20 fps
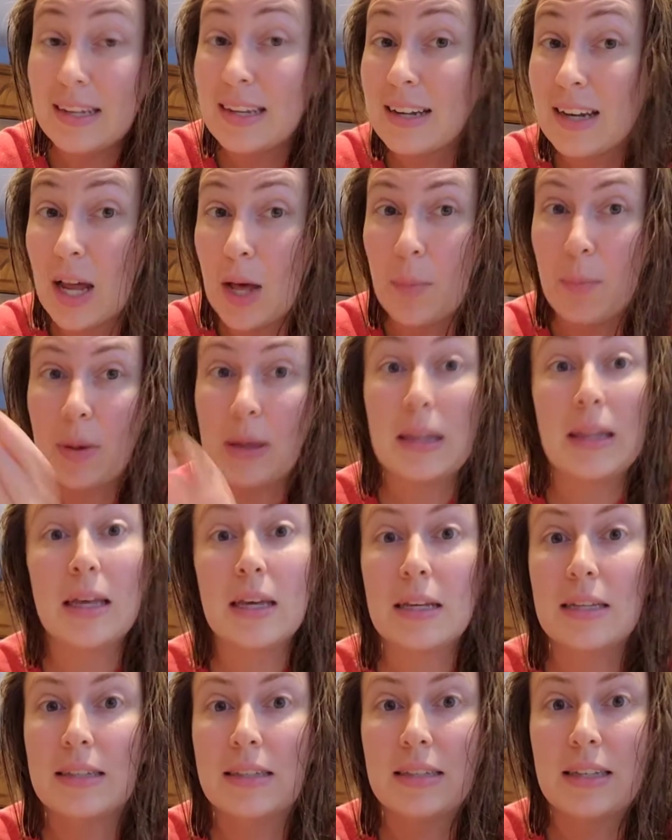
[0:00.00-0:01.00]
it up by
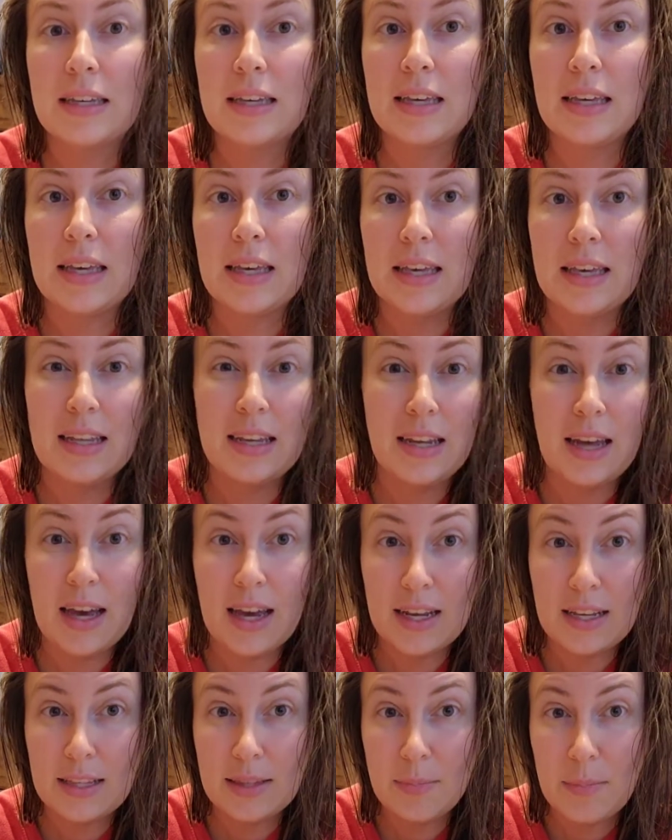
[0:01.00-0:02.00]
like sticking it in an
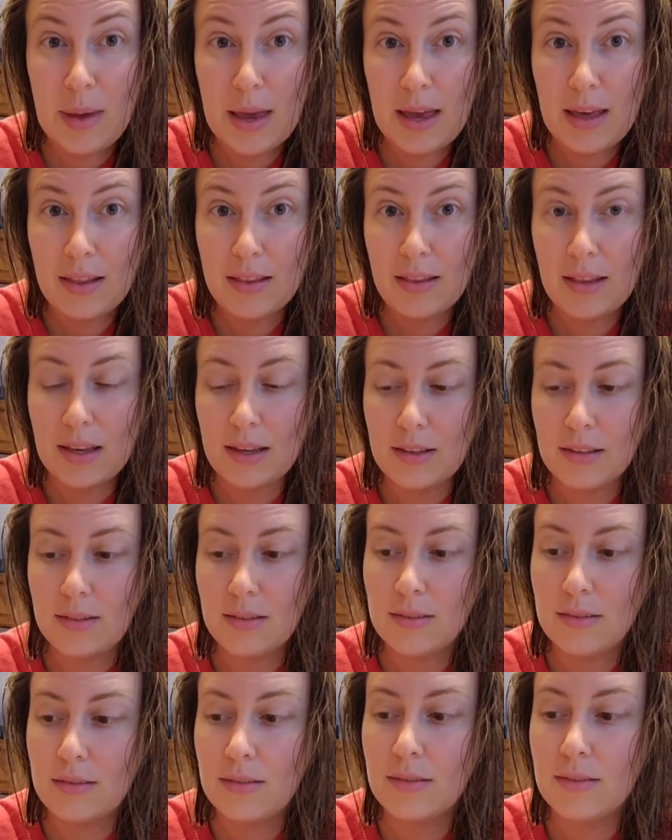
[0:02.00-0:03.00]
ice bath, like
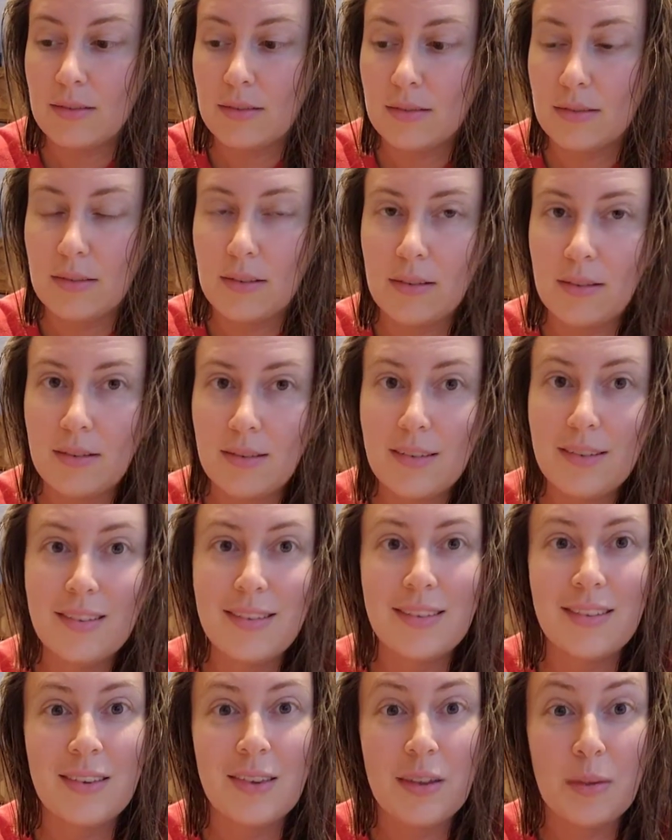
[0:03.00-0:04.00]

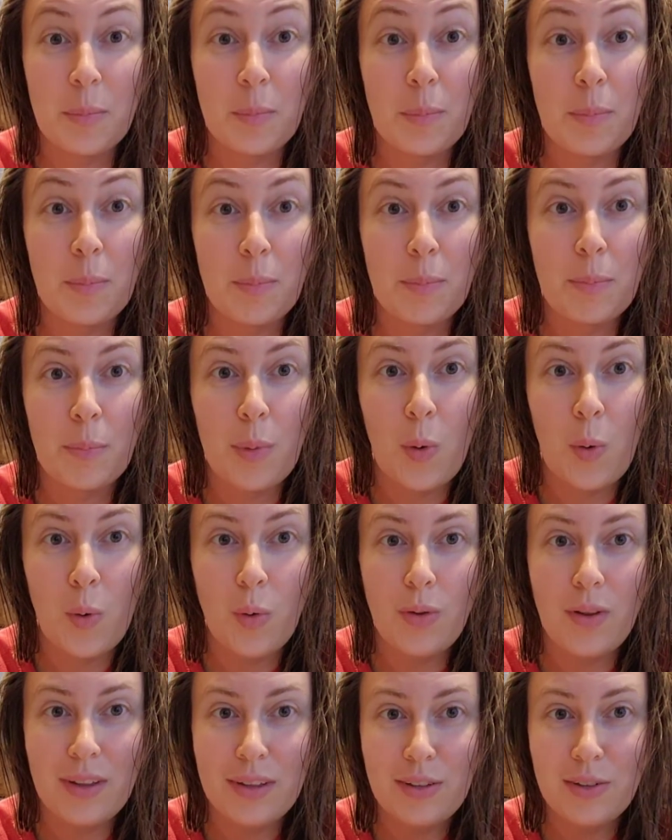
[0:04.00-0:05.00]
the
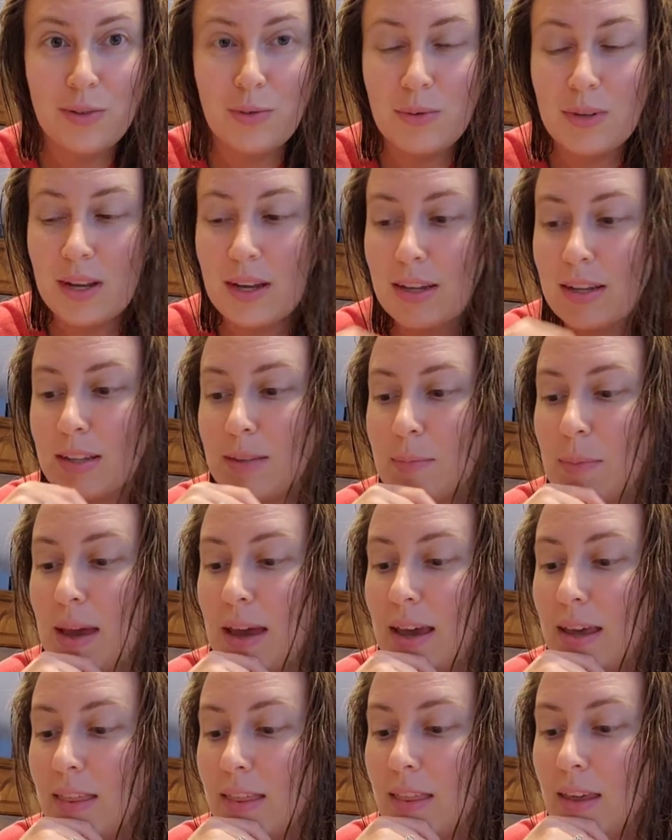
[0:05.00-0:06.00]
bowl into an ice
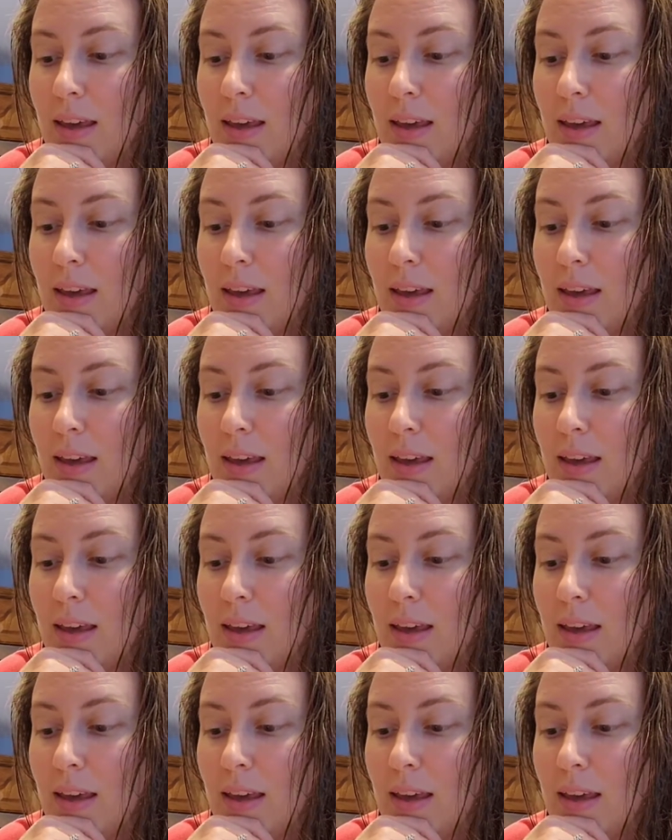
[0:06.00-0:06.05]
bath.